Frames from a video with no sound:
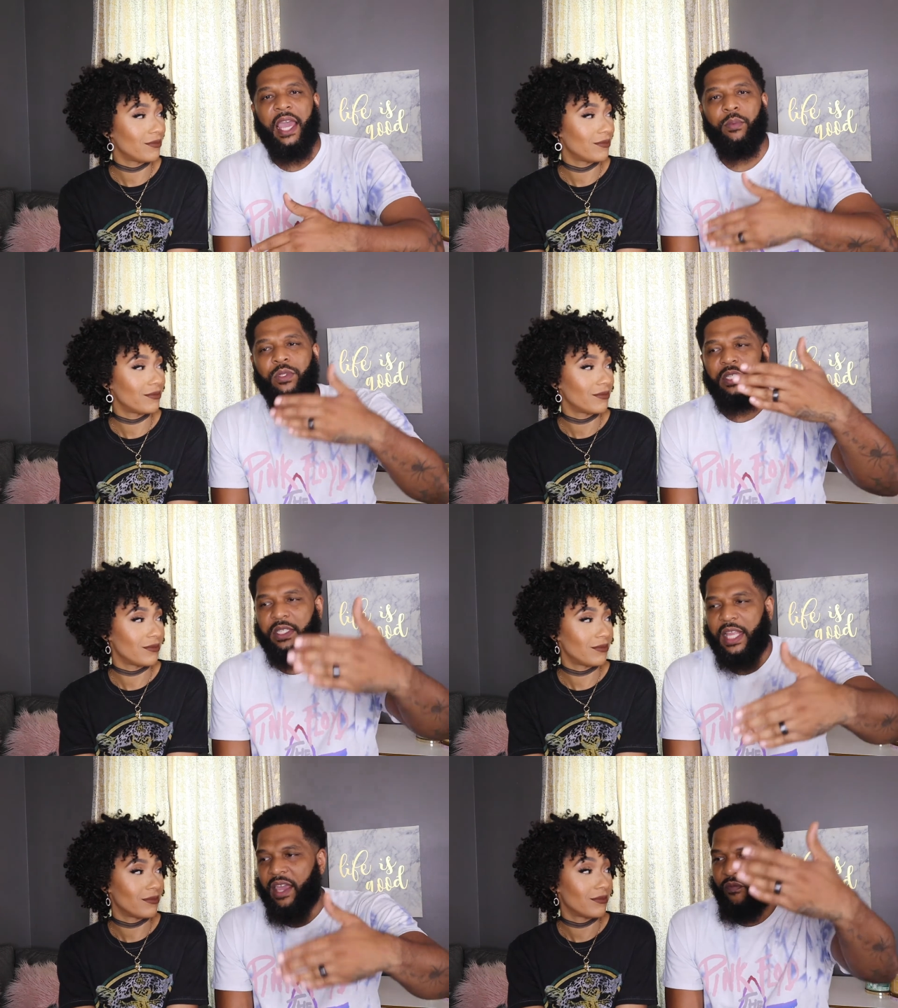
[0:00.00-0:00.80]
Speaker 1: able to
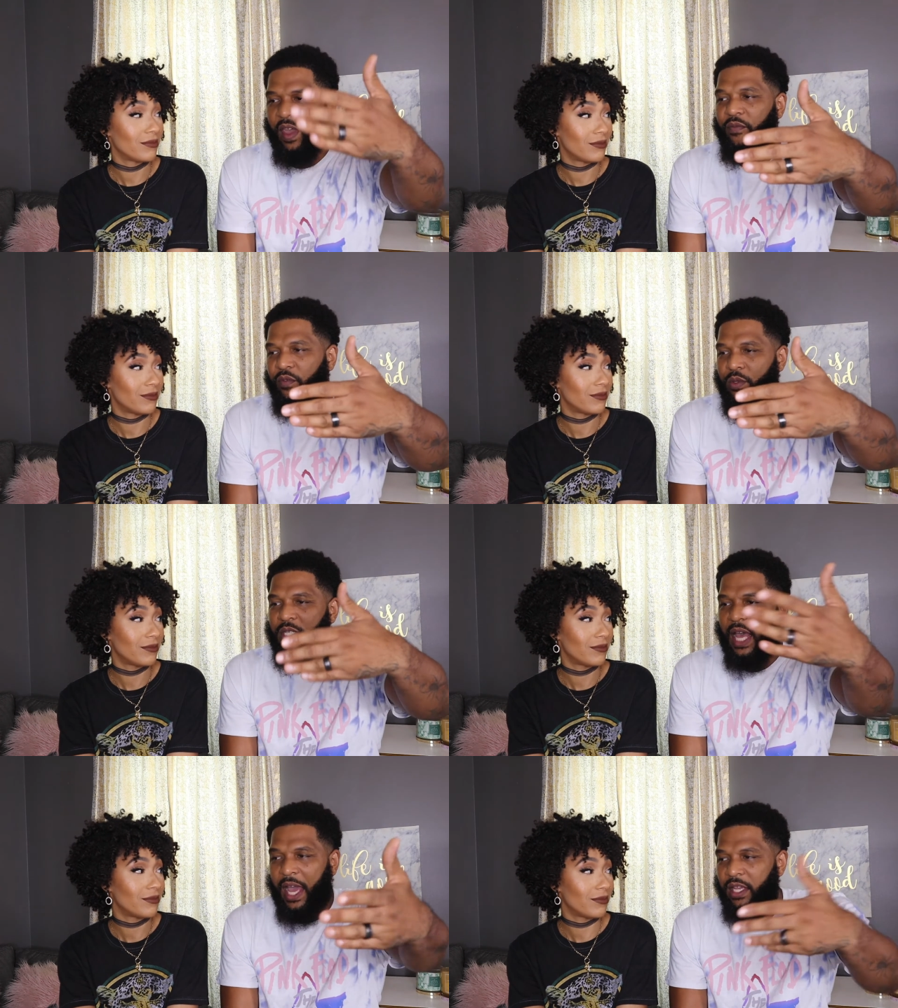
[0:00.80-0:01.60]
stay faithful
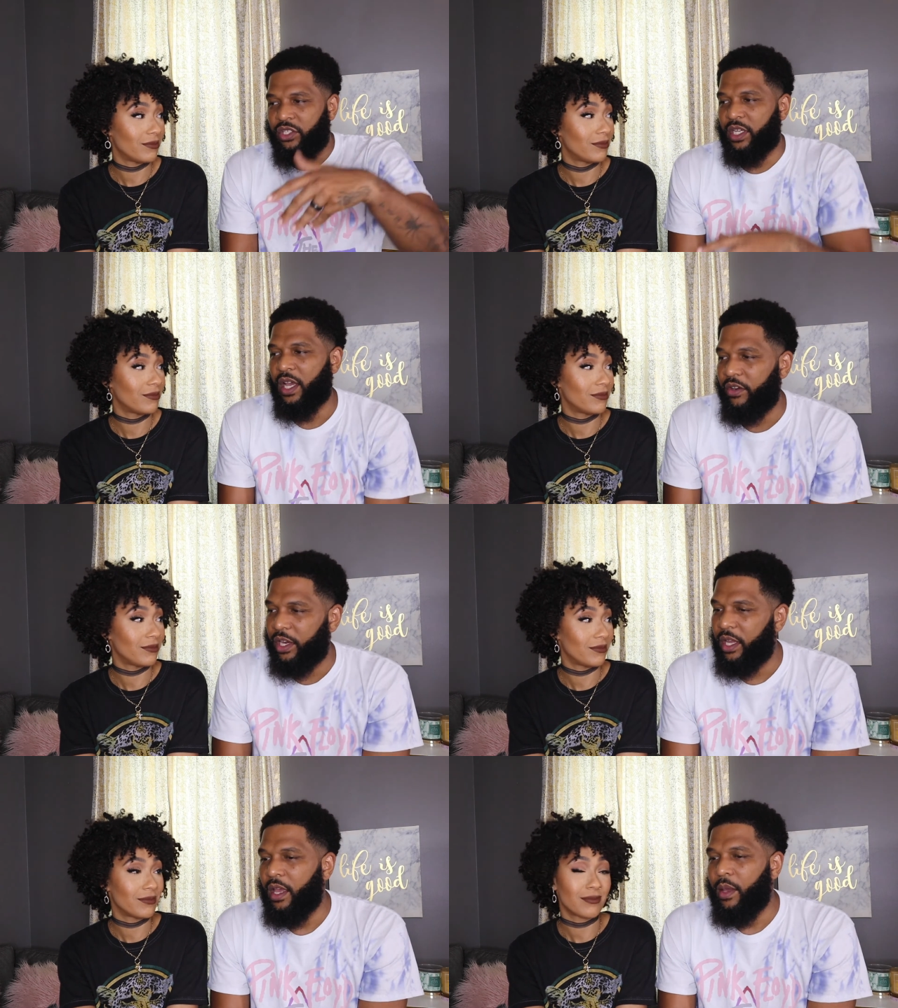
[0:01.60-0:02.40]
to Ayesha
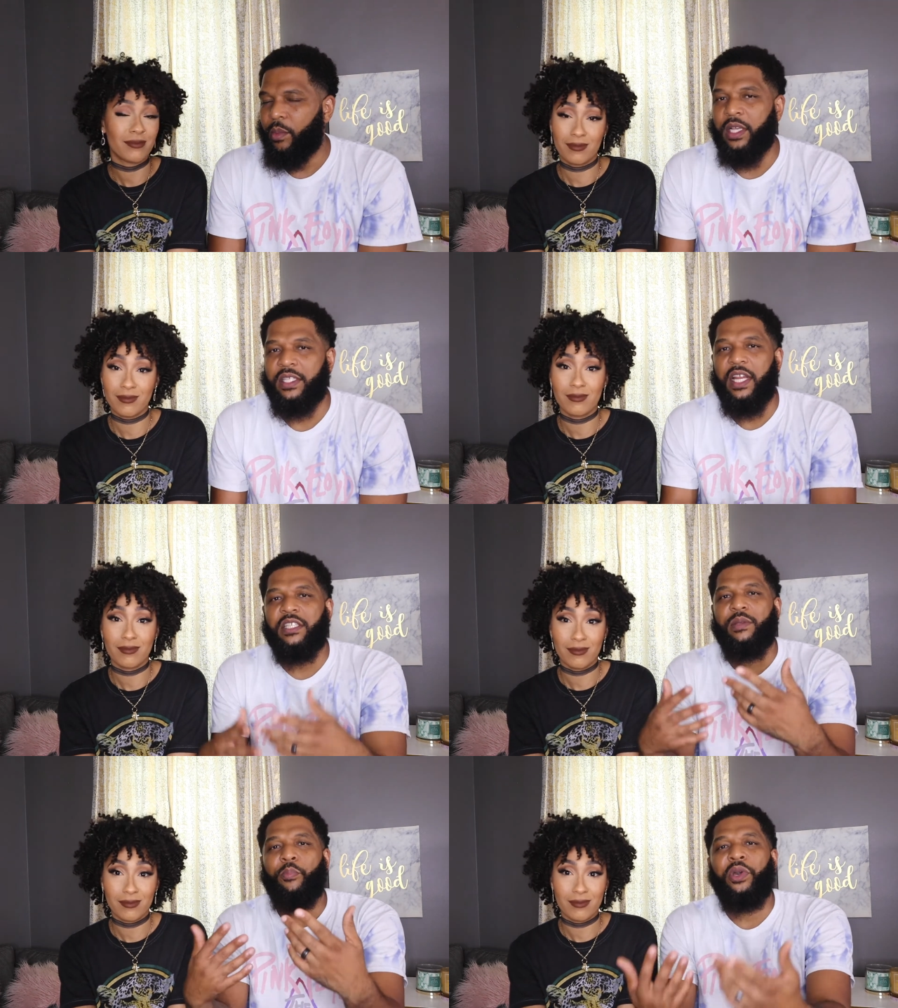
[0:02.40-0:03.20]
Curry because he
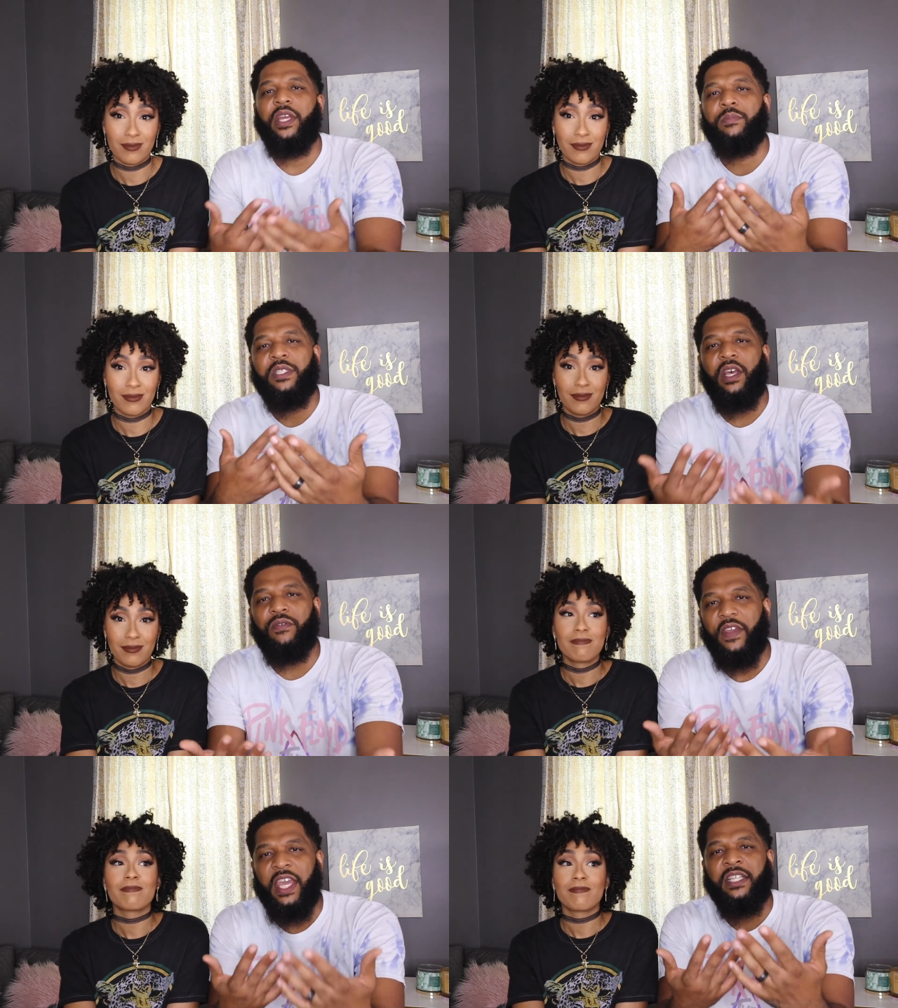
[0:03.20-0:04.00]
doesn't put
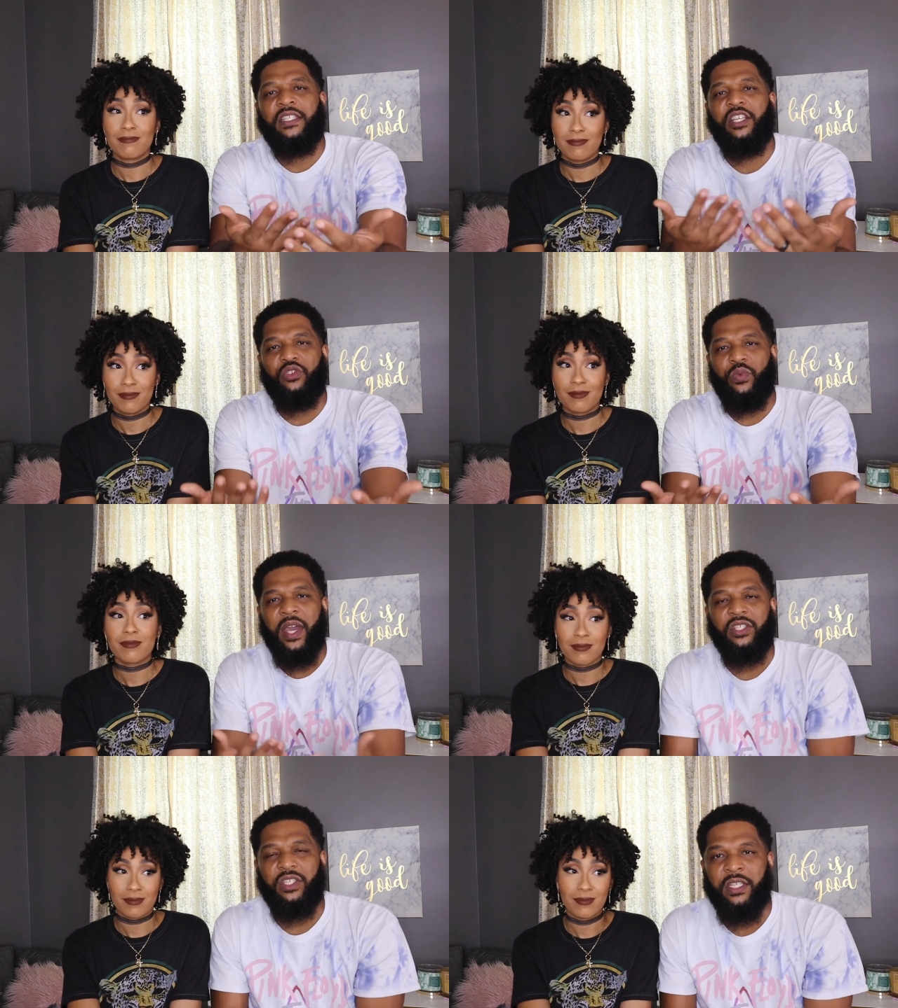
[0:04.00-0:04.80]
himself in
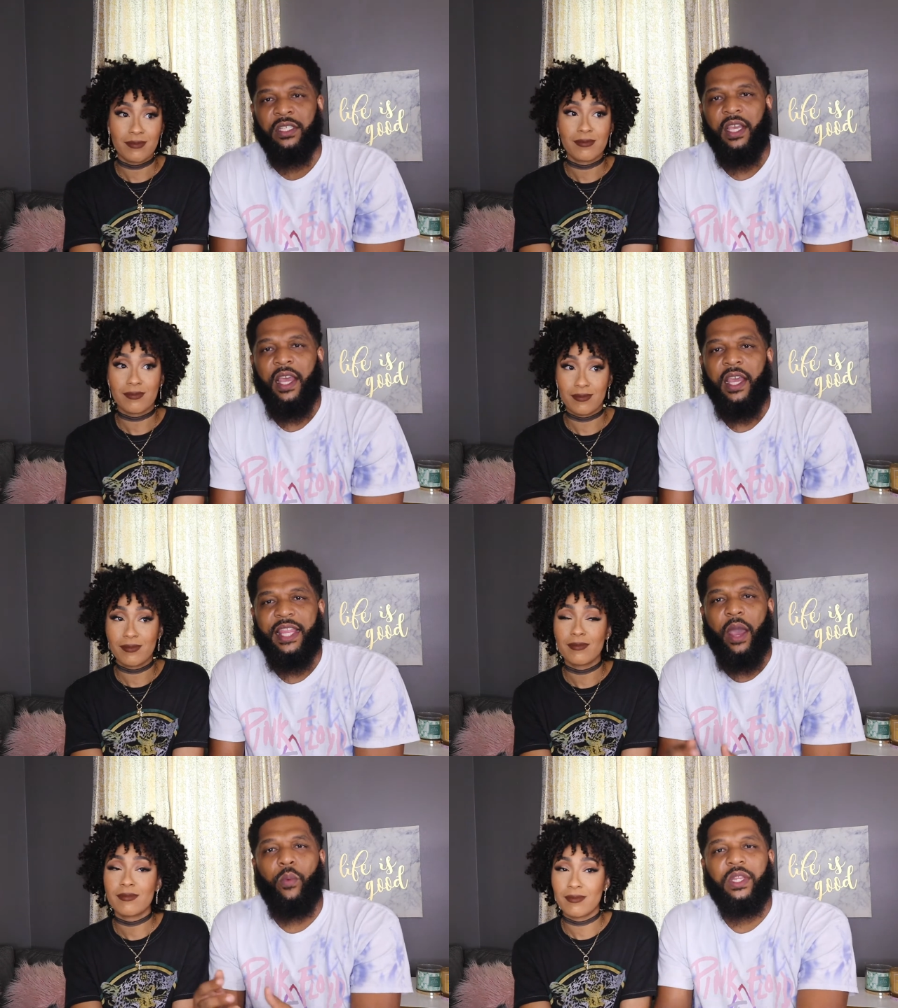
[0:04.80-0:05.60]
situations
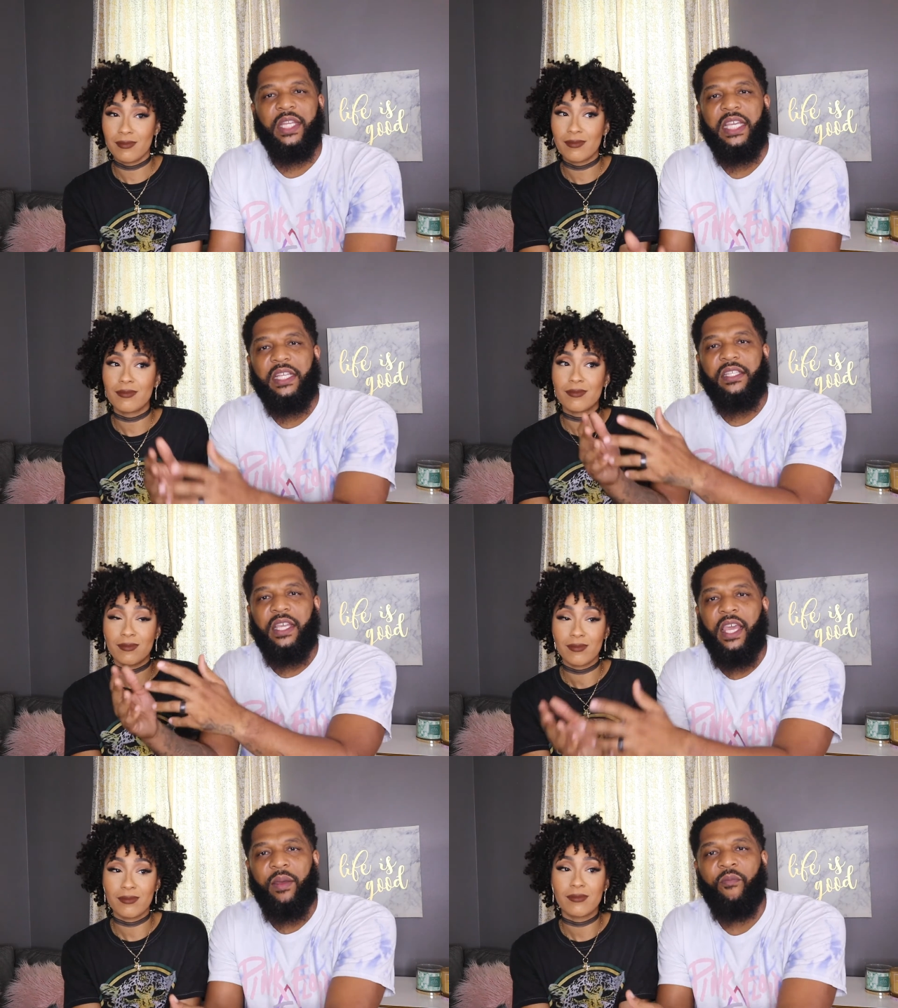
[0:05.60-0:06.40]
that would lead
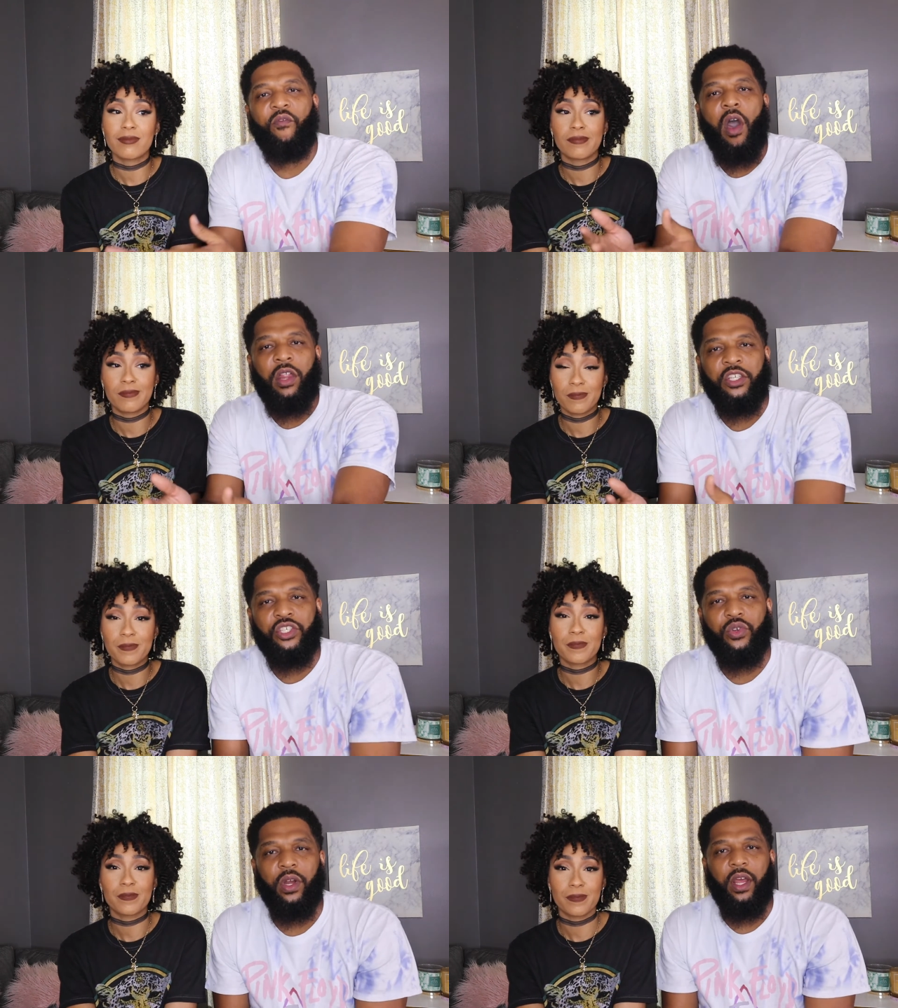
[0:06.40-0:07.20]
to him falling
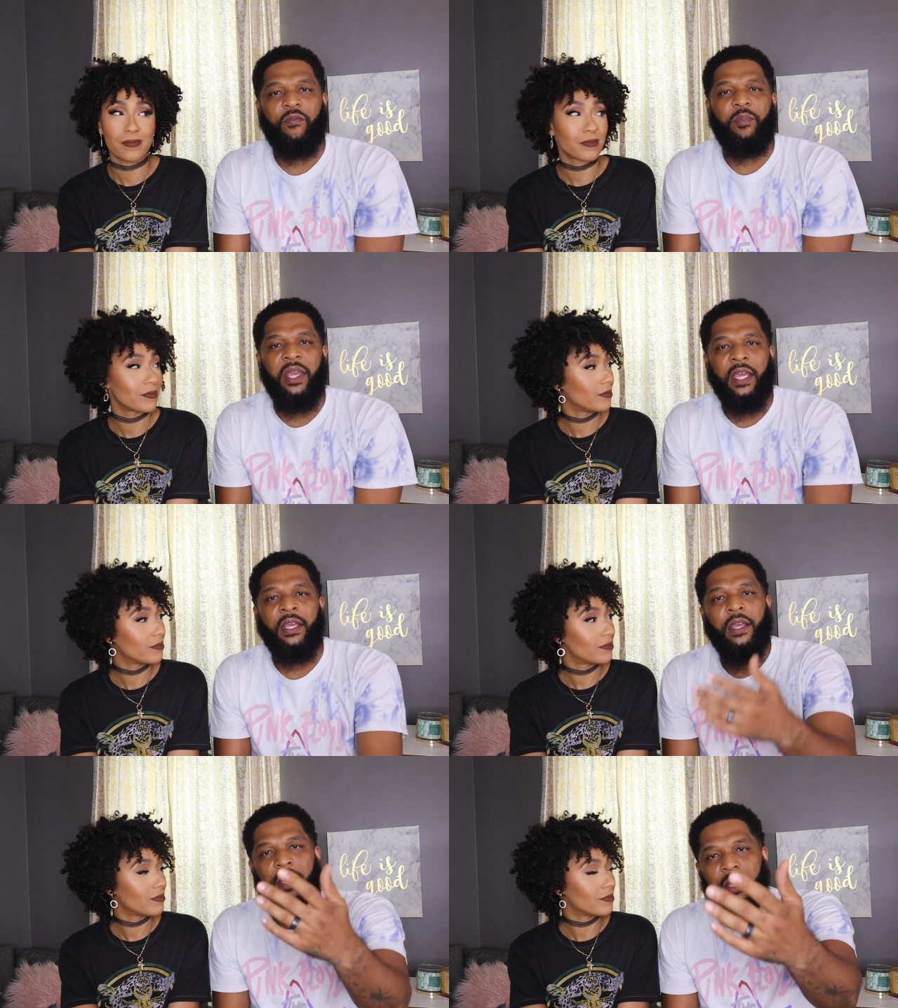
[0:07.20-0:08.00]
short of
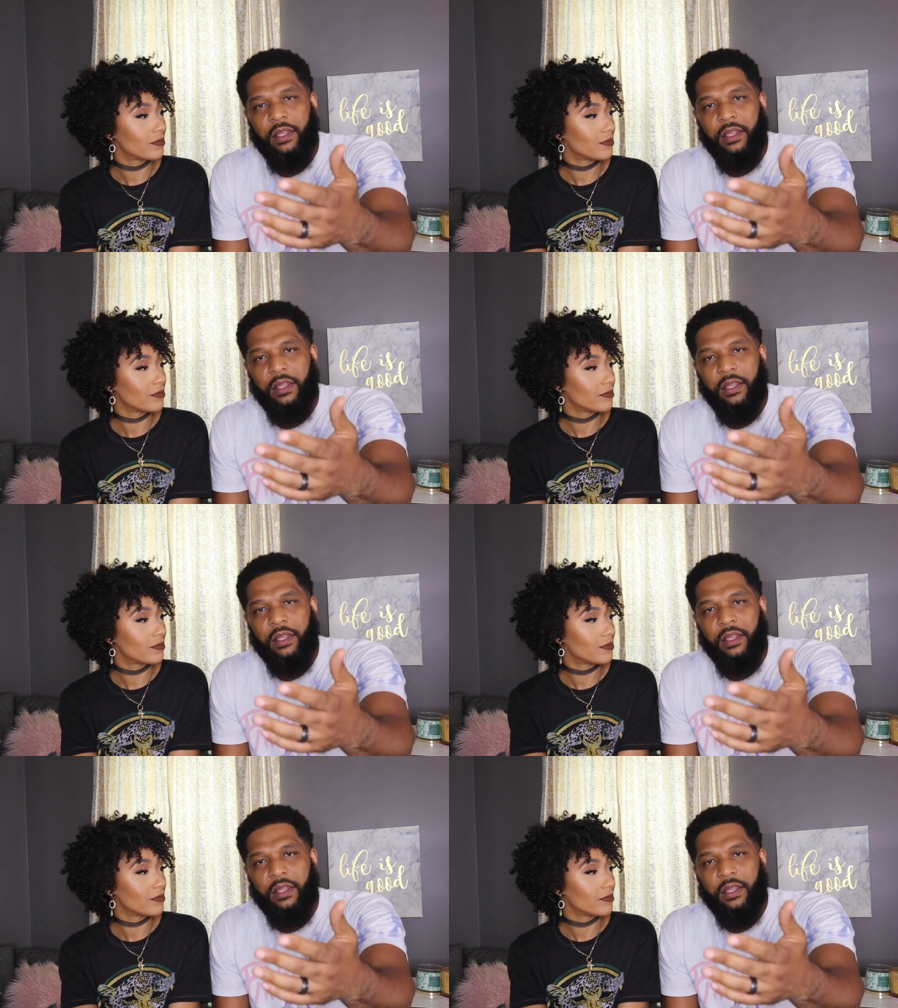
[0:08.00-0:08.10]
being